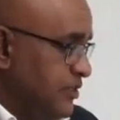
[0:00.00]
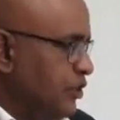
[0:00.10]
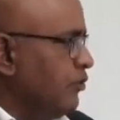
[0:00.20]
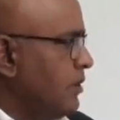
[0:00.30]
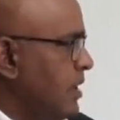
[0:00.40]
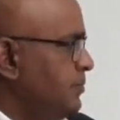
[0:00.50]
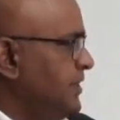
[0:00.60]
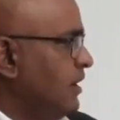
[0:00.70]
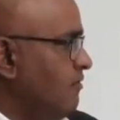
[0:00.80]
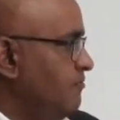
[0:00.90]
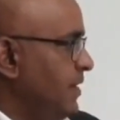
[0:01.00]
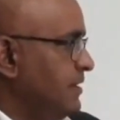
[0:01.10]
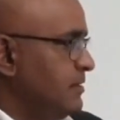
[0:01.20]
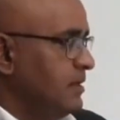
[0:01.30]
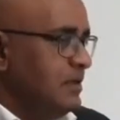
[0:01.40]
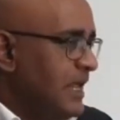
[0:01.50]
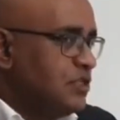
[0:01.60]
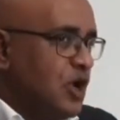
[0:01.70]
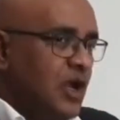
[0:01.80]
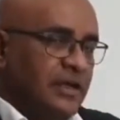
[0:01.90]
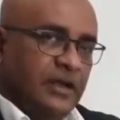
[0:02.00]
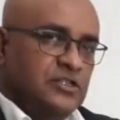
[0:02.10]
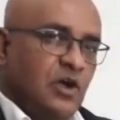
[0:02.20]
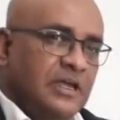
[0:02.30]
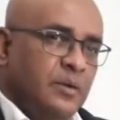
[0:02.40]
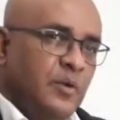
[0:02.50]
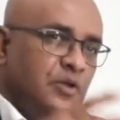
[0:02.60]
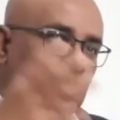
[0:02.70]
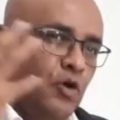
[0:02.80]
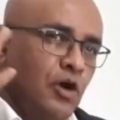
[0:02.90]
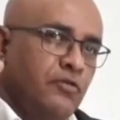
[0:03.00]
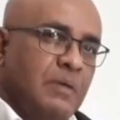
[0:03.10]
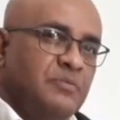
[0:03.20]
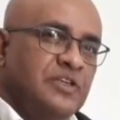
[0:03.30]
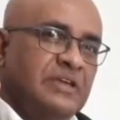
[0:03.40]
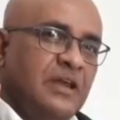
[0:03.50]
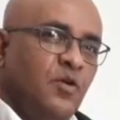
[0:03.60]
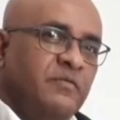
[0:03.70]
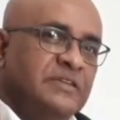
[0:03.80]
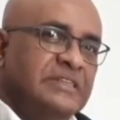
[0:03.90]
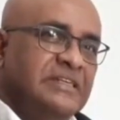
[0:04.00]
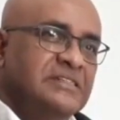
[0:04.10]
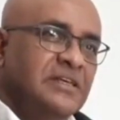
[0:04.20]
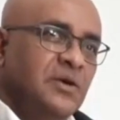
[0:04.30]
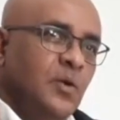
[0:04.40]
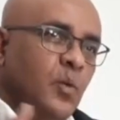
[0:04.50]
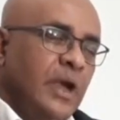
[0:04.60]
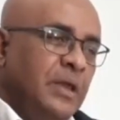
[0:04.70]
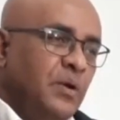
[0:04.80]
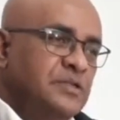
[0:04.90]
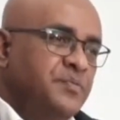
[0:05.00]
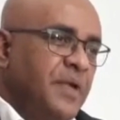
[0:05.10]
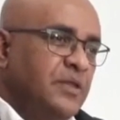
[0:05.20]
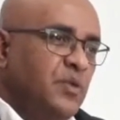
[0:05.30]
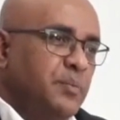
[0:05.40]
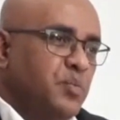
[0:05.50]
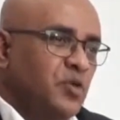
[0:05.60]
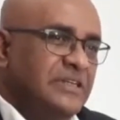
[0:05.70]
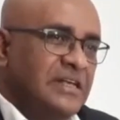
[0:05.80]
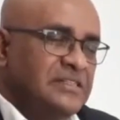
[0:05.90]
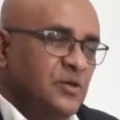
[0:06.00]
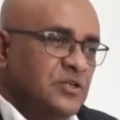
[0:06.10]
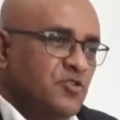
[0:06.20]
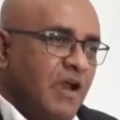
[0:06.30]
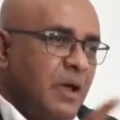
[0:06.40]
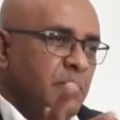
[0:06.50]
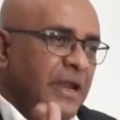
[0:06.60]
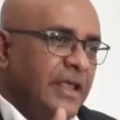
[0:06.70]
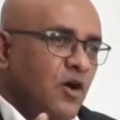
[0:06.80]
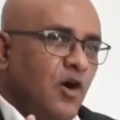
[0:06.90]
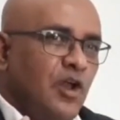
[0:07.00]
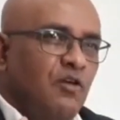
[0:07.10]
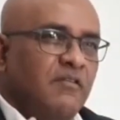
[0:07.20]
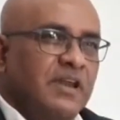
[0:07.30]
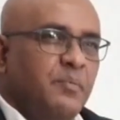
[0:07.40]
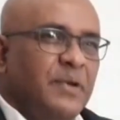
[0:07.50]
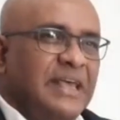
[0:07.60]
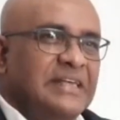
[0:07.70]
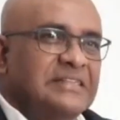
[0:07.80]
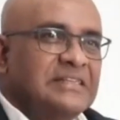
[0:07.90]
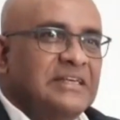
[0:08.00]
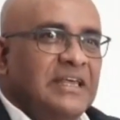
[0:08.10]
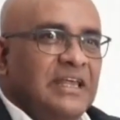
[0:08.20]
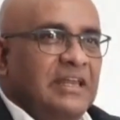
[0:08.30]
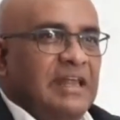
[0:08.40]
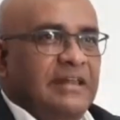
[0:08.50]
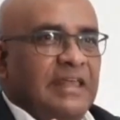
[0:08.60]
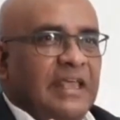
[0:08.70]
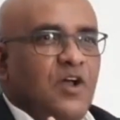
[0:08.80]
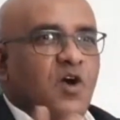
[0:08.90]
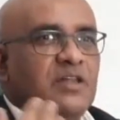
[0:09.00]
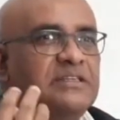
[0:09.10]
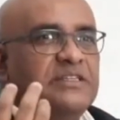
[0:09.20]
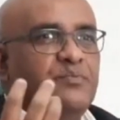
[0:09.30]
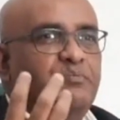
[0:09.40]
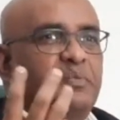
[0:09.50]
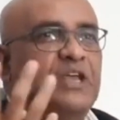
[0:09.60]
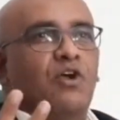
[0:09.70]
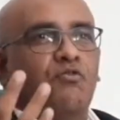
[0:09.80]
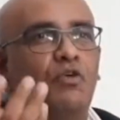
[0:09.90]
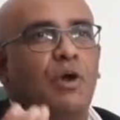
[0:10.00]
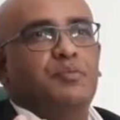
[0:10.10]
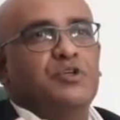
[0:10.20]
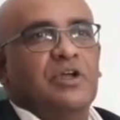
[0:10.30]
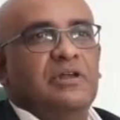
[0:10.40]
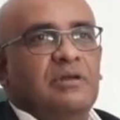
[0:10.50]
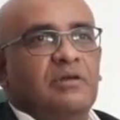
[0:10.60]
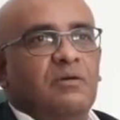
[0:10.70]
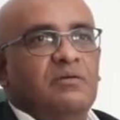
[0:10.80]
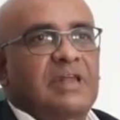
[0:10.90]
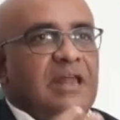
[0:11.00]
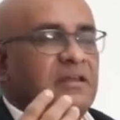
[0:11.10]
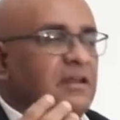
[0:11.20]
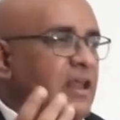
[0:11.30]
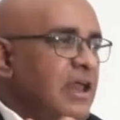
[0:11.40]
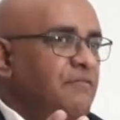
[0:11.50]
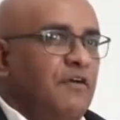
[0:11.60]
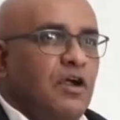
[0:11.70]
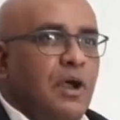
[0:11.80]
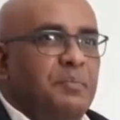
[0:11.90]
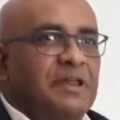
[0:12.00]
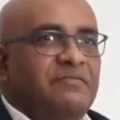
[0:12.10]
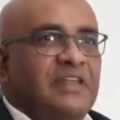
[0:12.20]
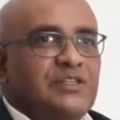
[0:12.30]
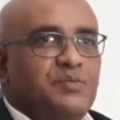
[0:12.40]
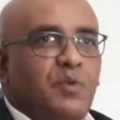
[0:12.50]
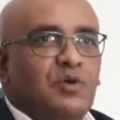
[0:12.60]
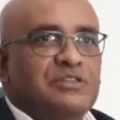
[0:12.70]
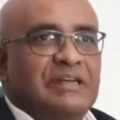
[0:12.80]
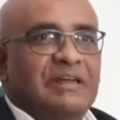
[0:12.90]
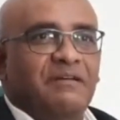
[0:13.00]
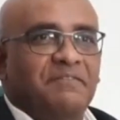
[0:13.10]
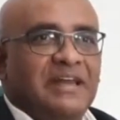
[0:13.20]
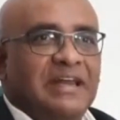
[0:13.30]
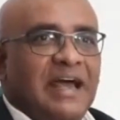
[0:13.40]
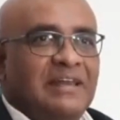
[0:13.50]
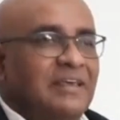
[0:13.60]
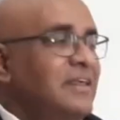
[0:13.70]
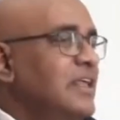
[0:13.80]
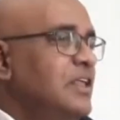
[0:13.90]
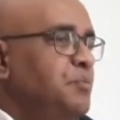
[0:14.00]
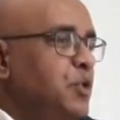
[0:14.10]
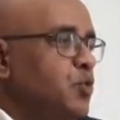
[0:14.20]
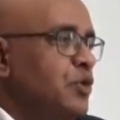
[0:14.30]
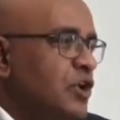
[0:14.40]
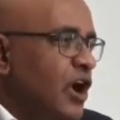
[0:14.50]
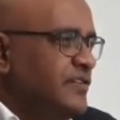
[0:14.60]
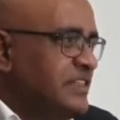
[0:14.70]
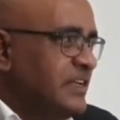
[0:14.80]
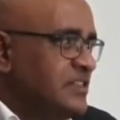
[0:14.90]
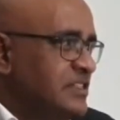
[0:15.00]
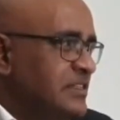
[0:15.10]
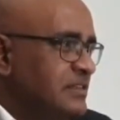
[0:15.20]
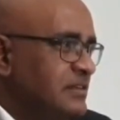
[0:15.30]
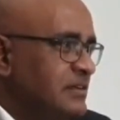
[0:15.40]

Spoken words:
share up the government. That's all they're talking about. You heard Ramdatan overseas when he was met with protests. He was rambling all over the place that they caught this big corruption, Nandalal for a couple of textbooks and Irfan Ali. Pure nonsense.